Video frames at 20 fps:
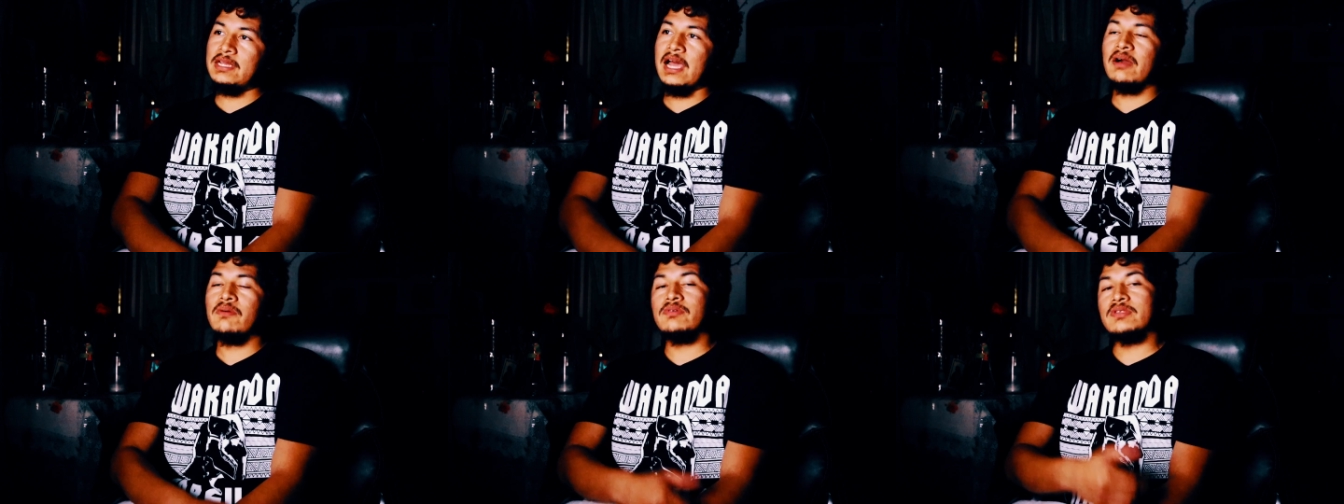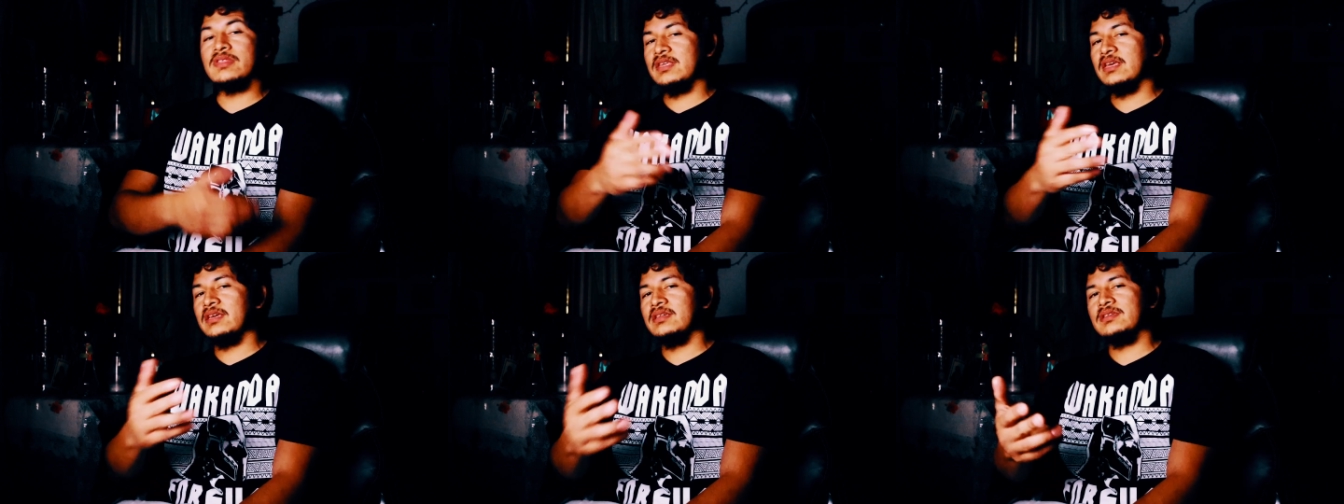I
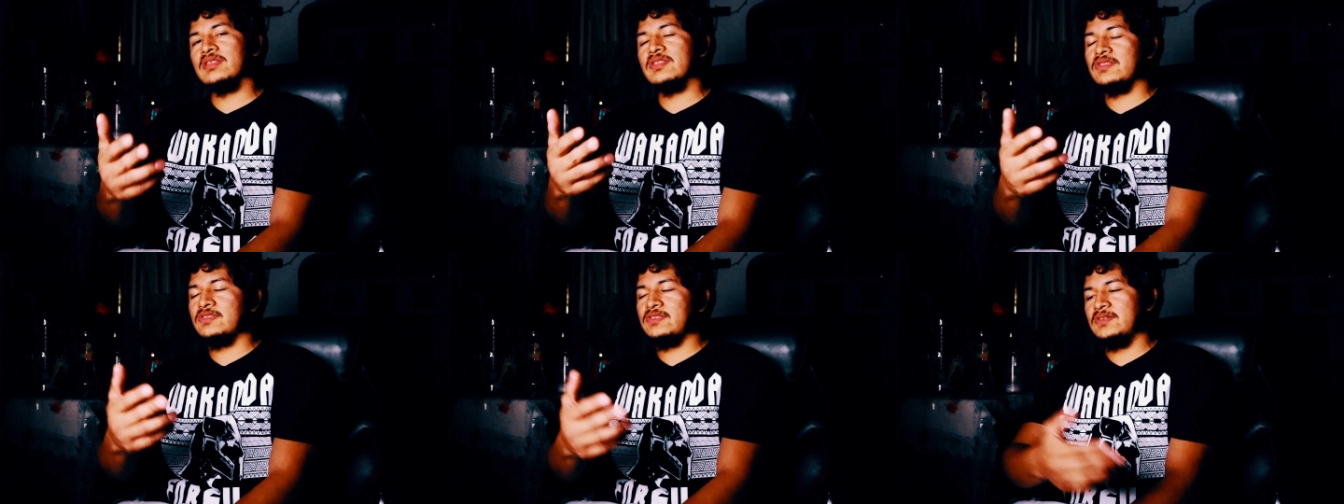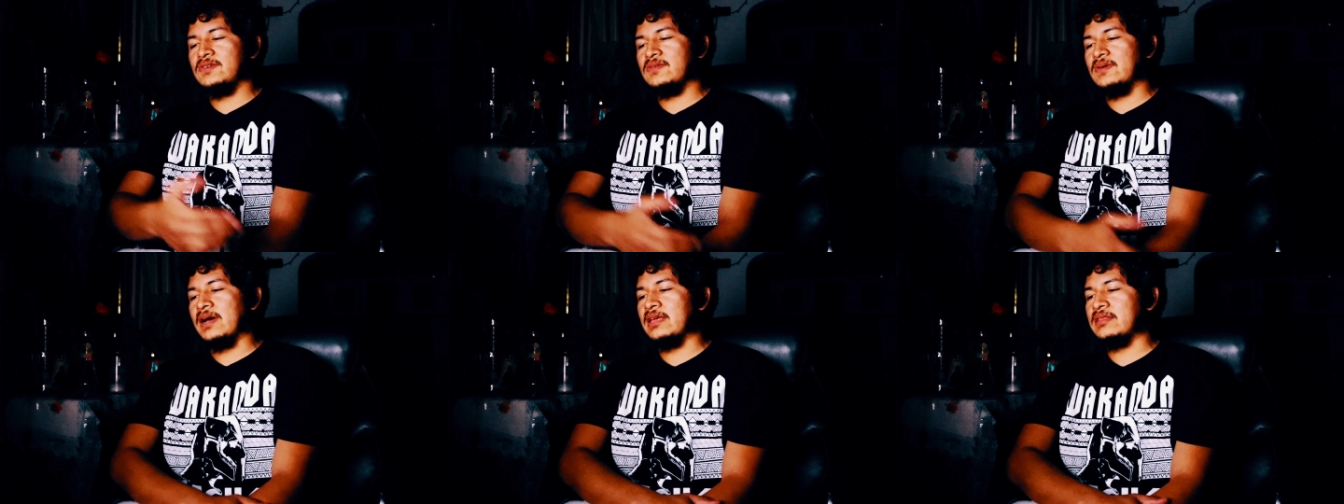would say this
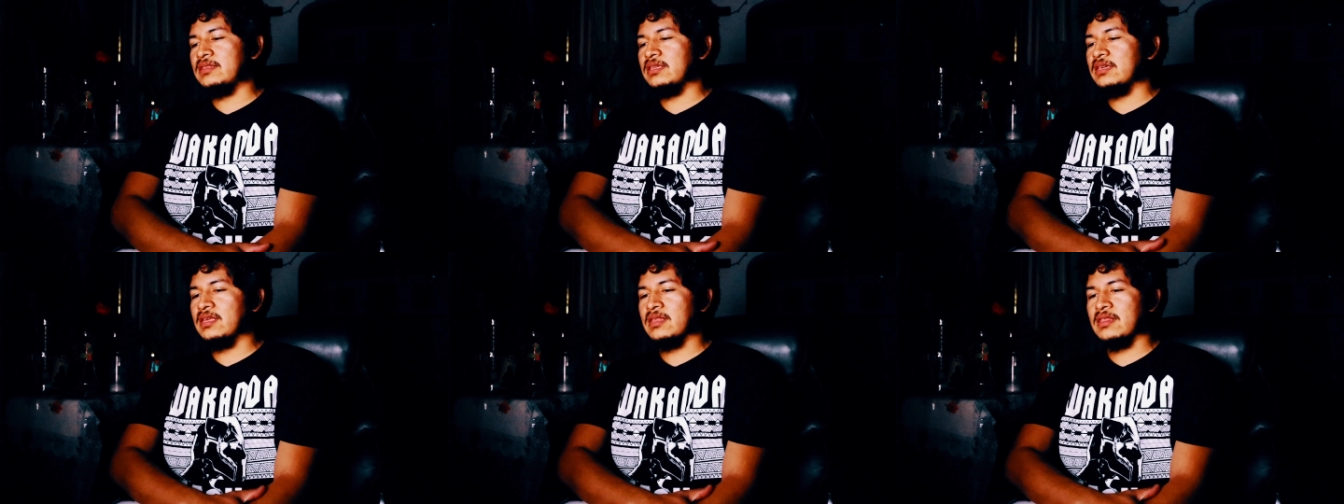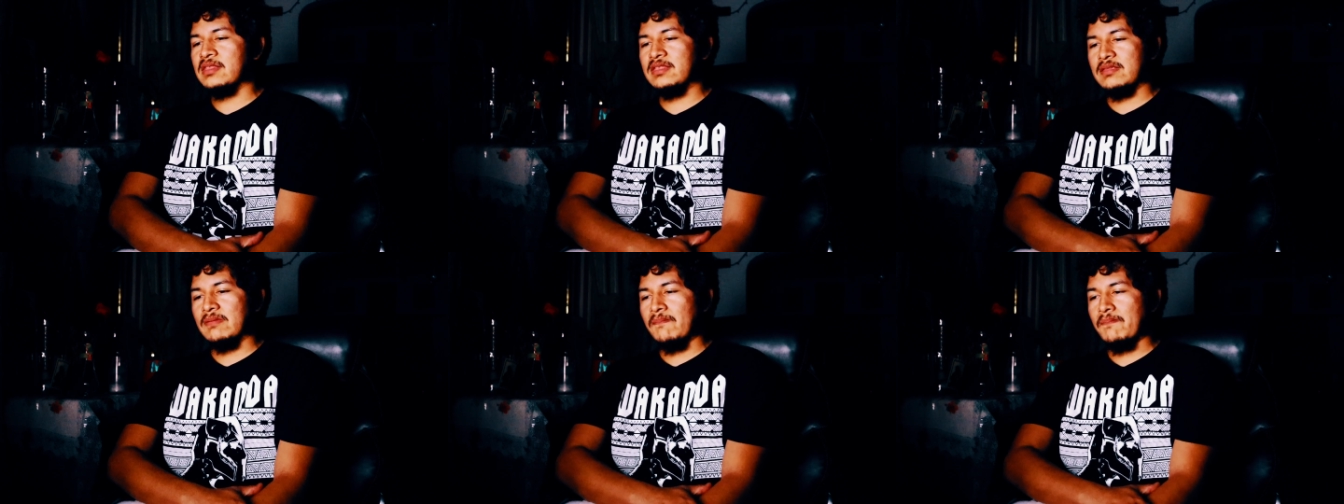too, I think
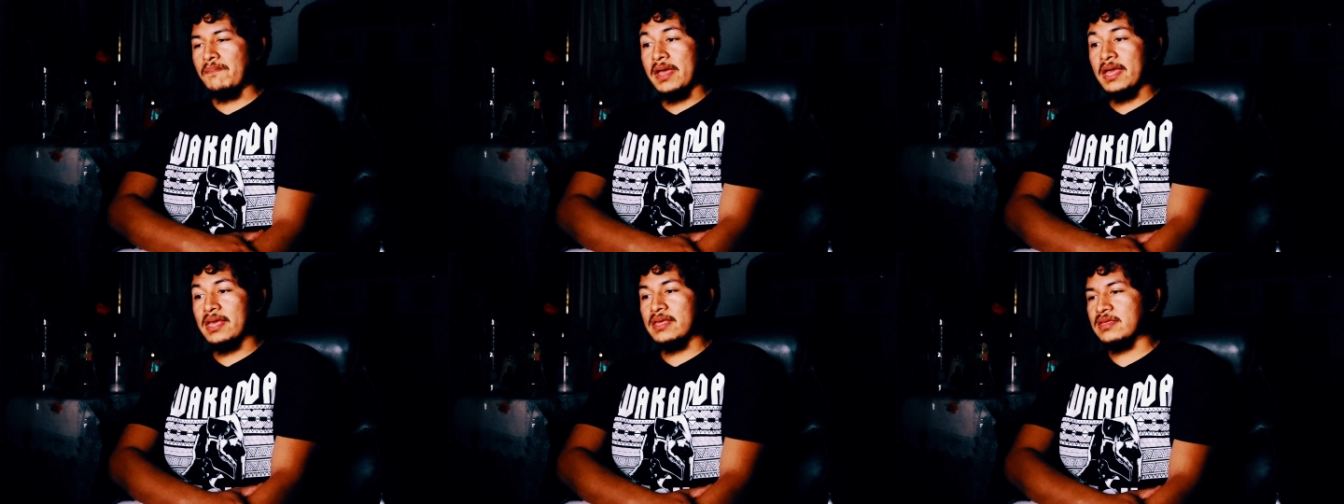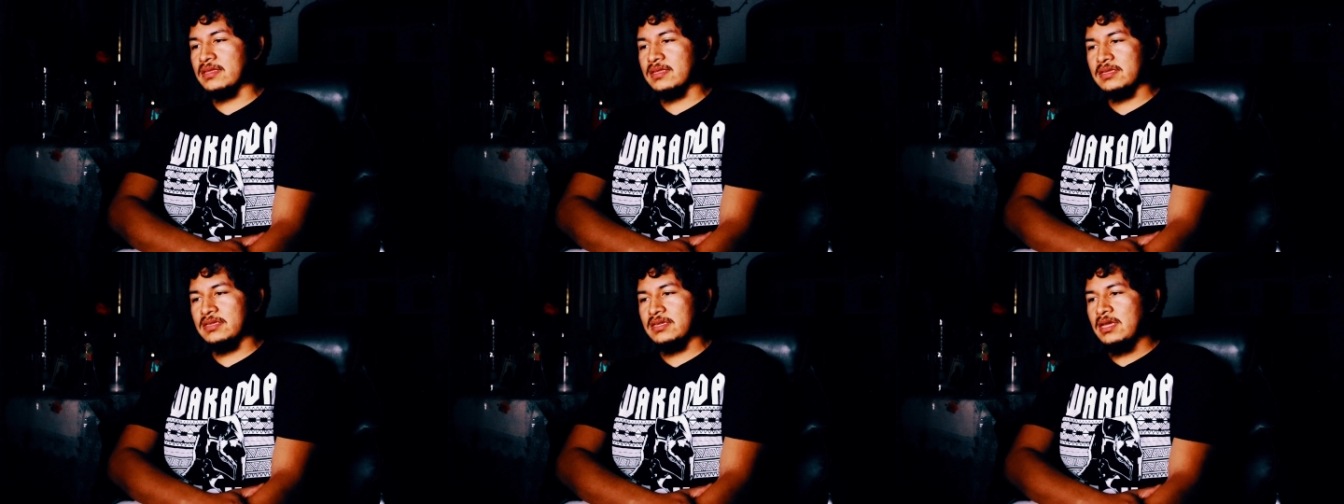it's the
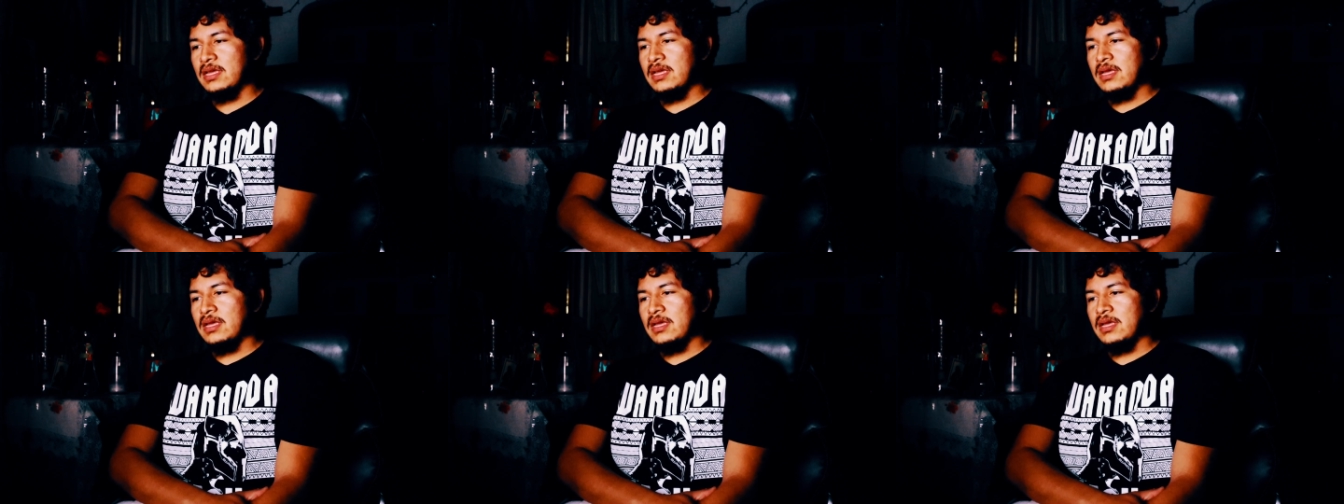best